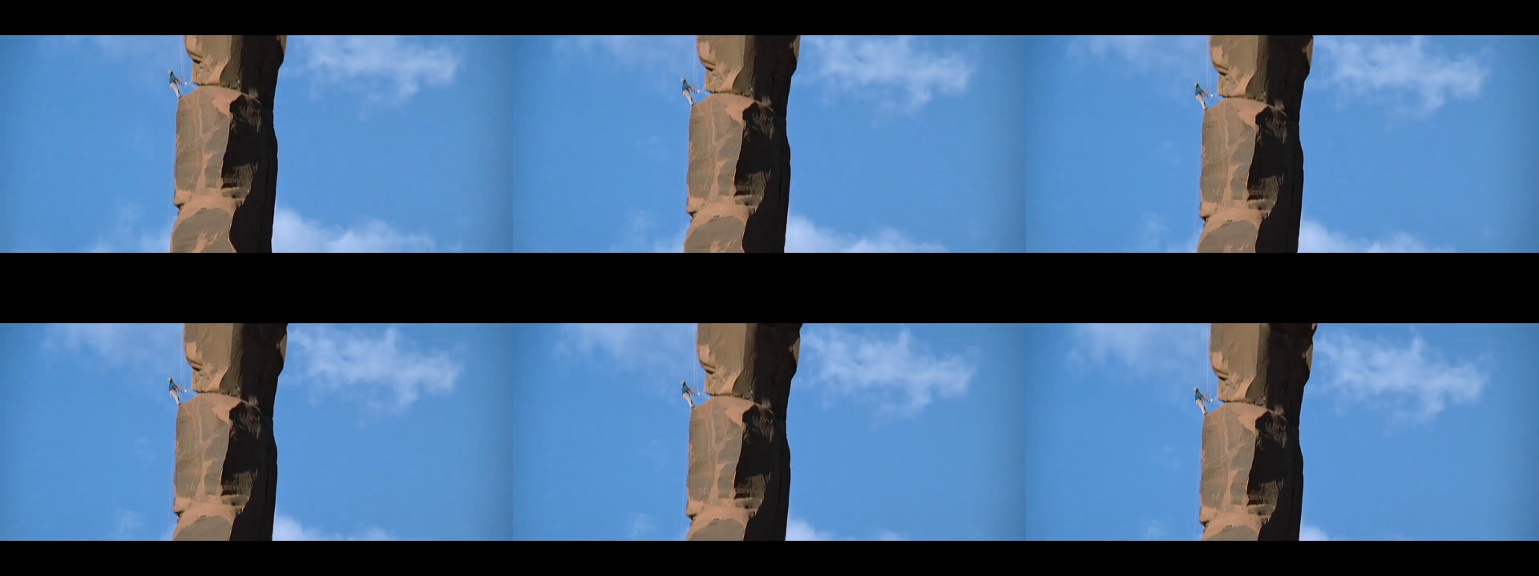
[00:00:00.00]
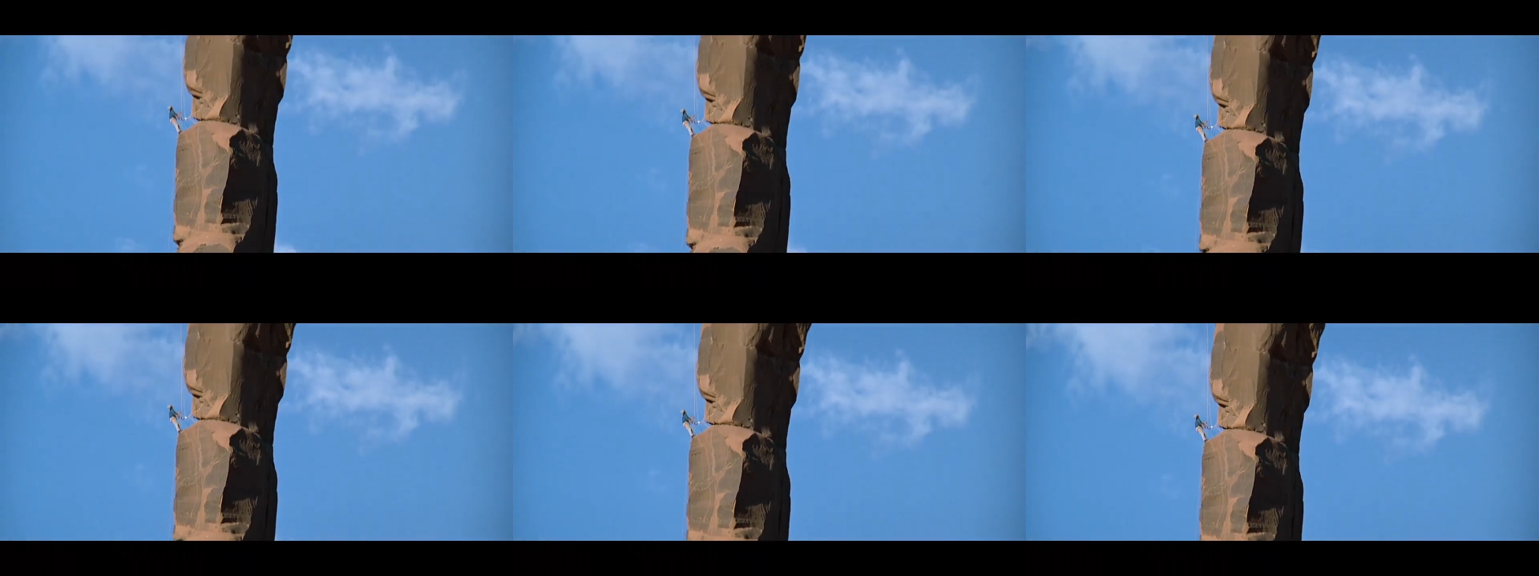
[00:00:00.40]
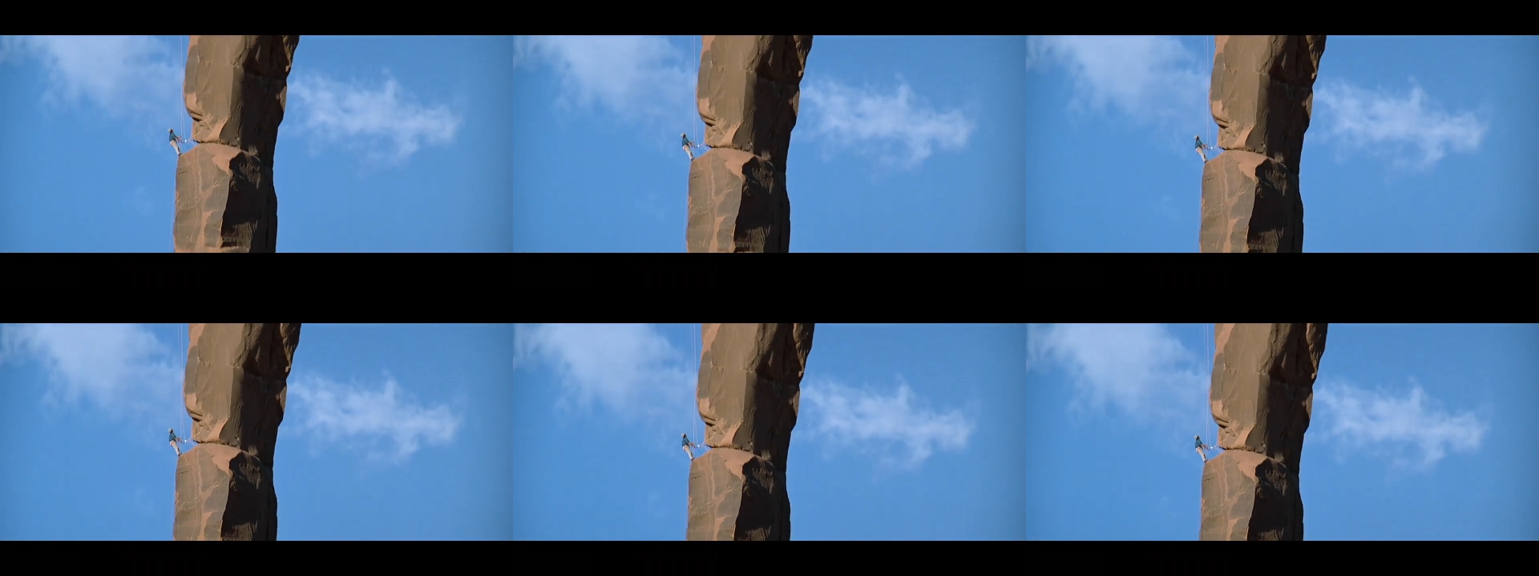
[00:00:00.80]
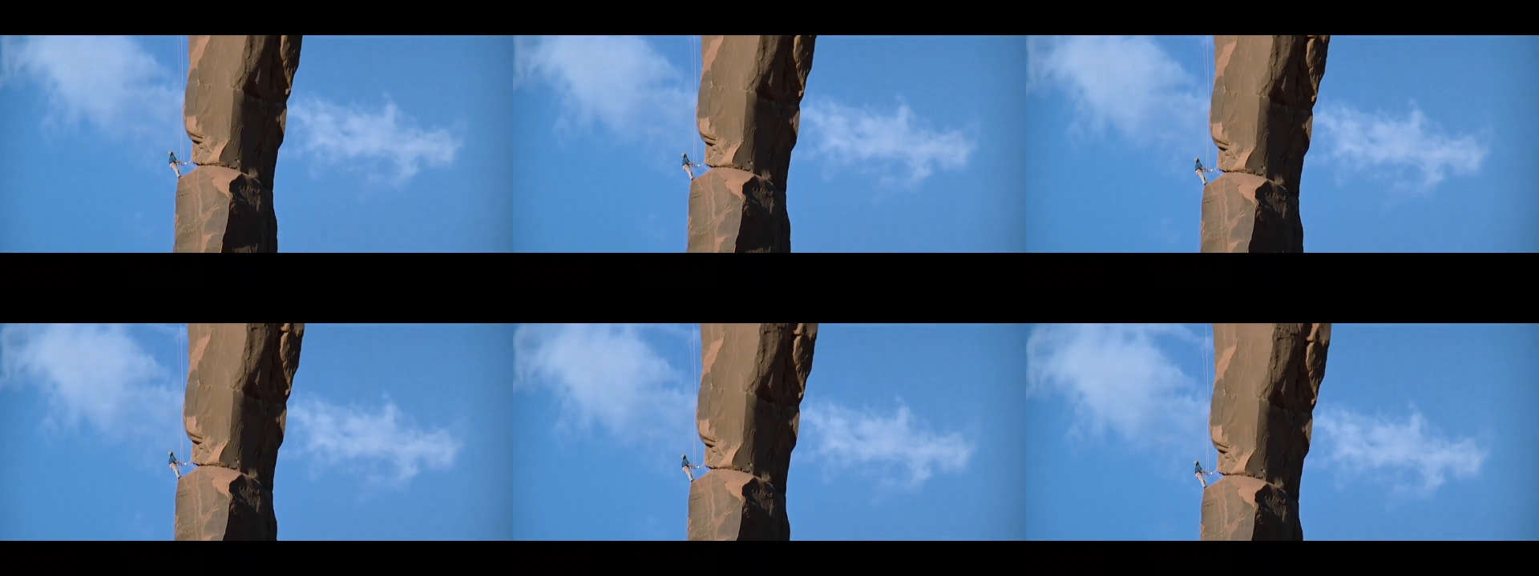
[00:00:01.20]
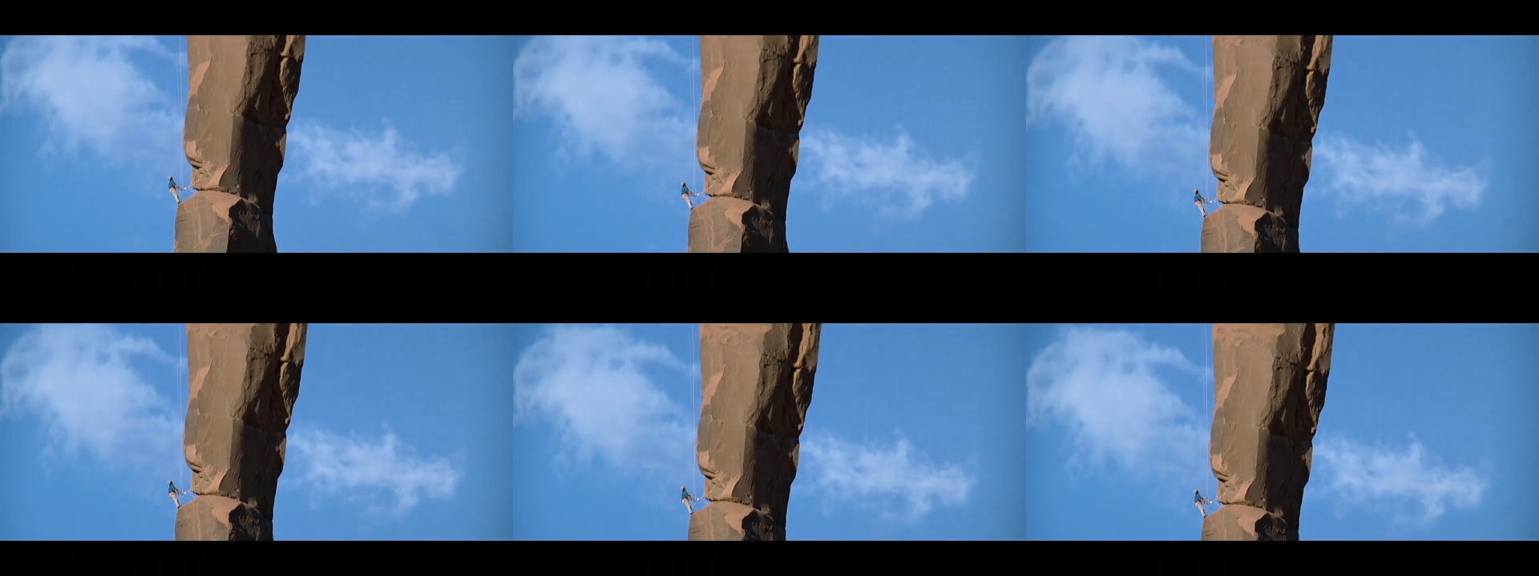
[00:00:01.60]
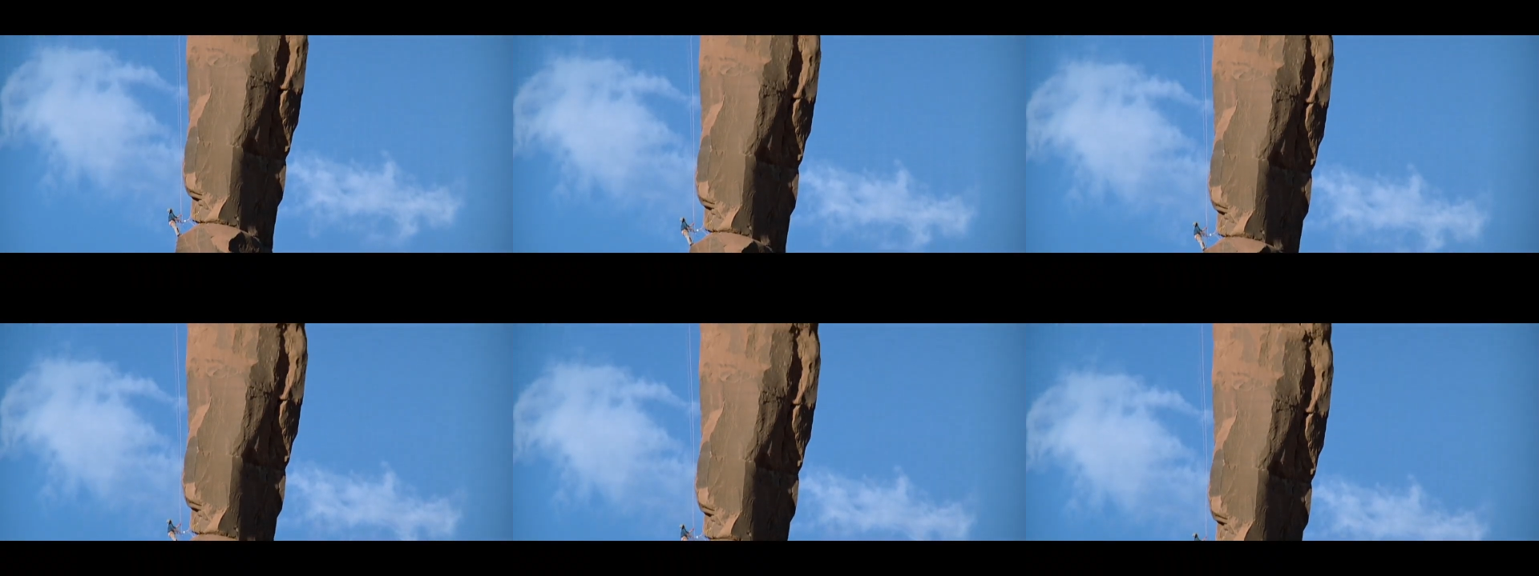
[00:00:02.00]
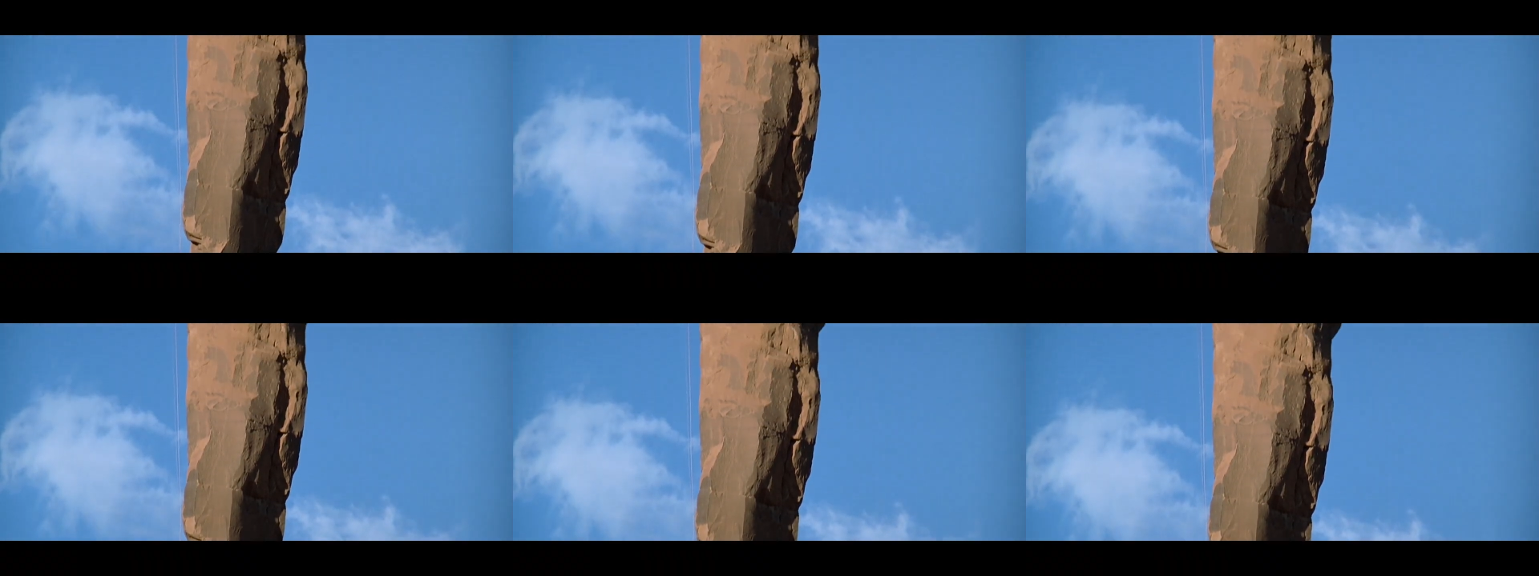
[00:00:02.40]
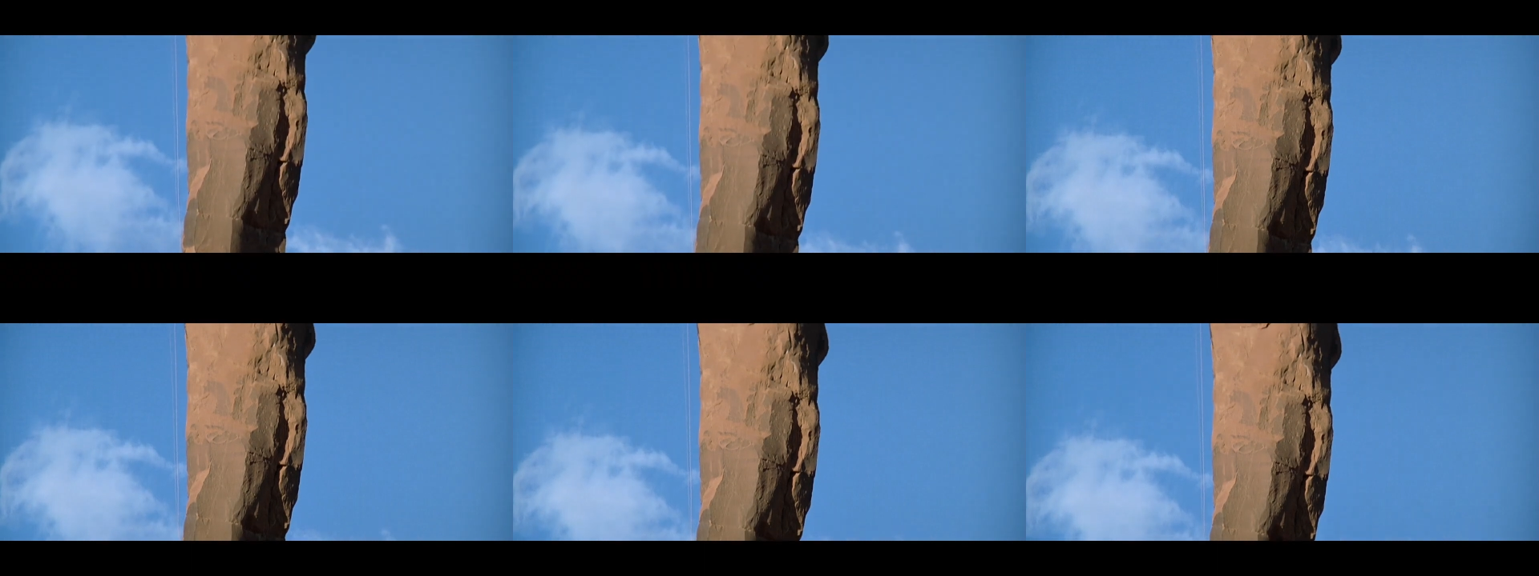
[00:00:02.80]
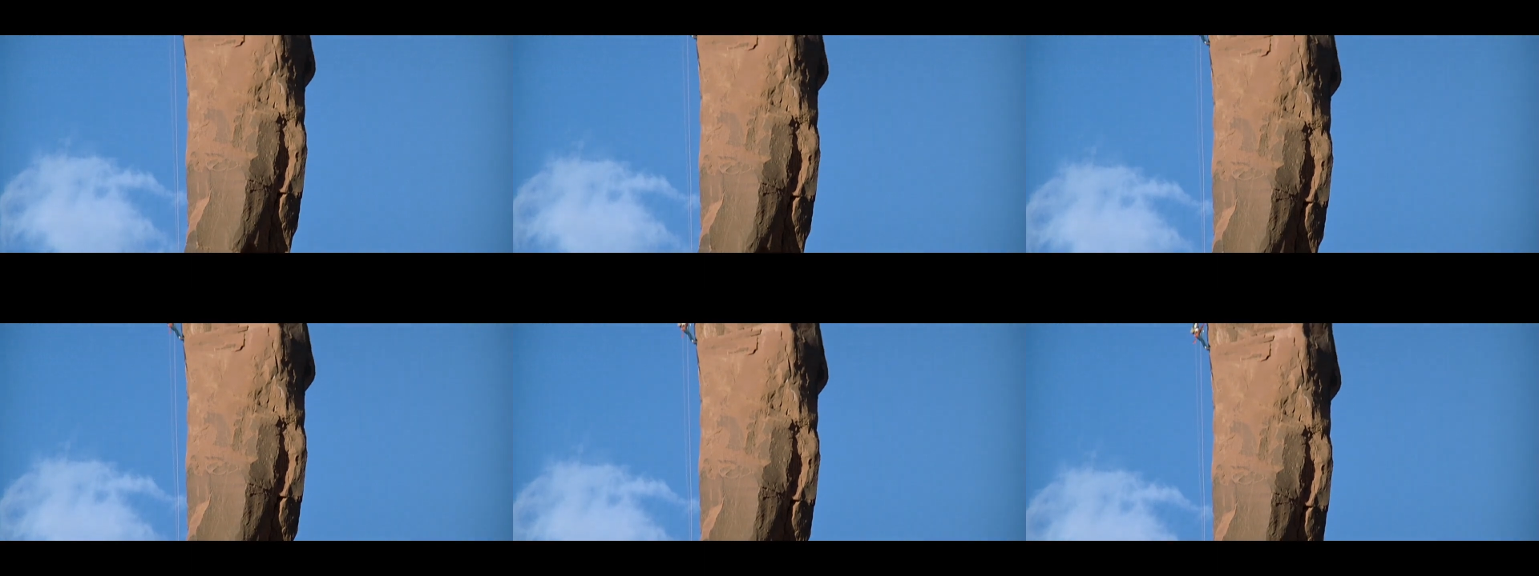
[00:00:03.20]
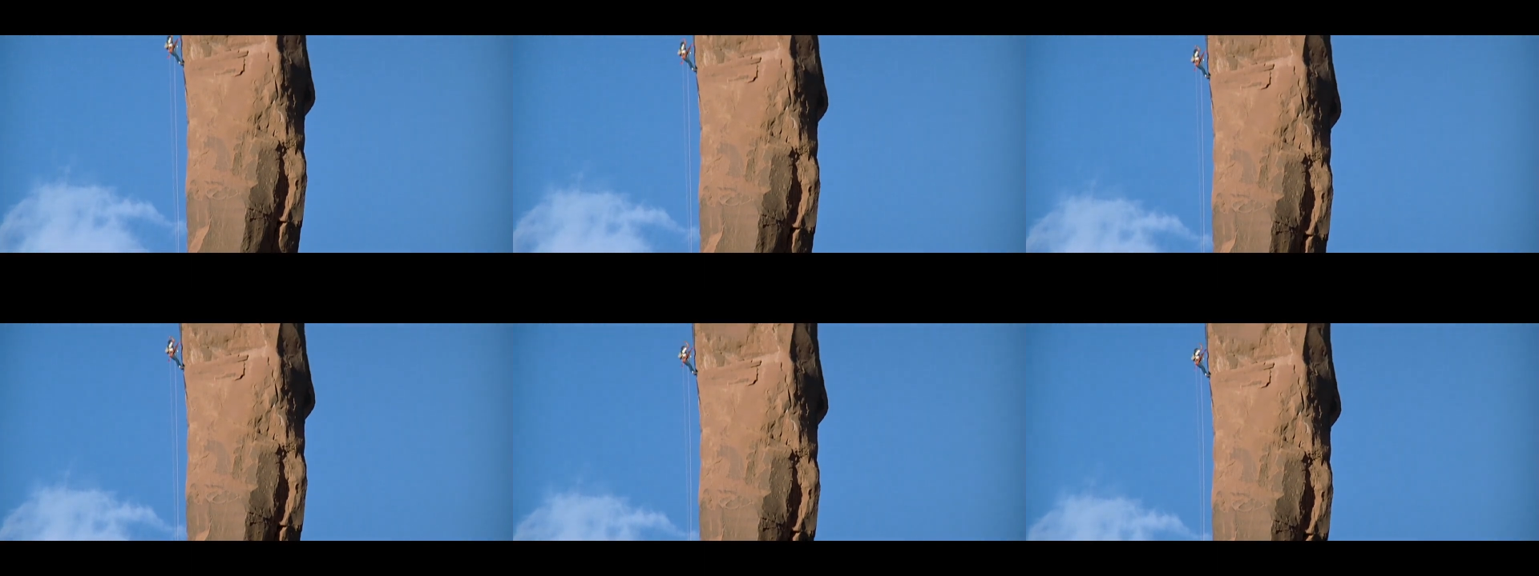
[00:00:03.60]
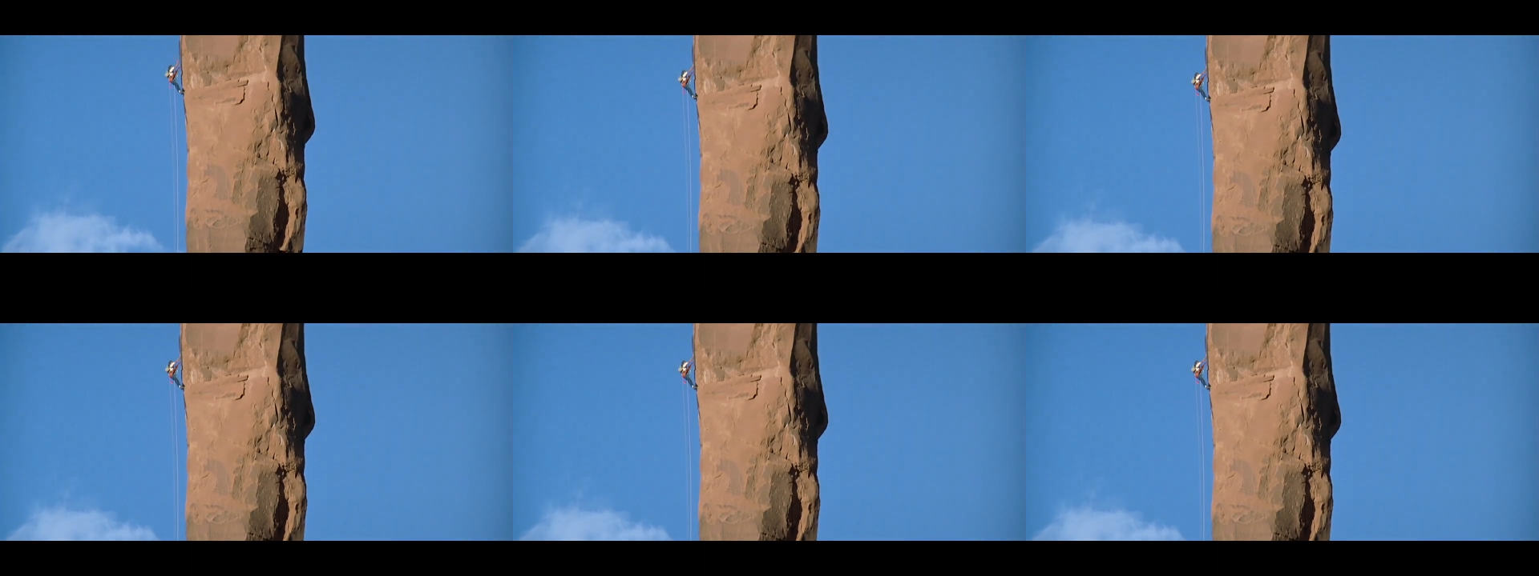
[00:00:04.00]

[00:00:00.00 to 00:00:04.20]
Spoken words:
Nobody's mouth can be seen.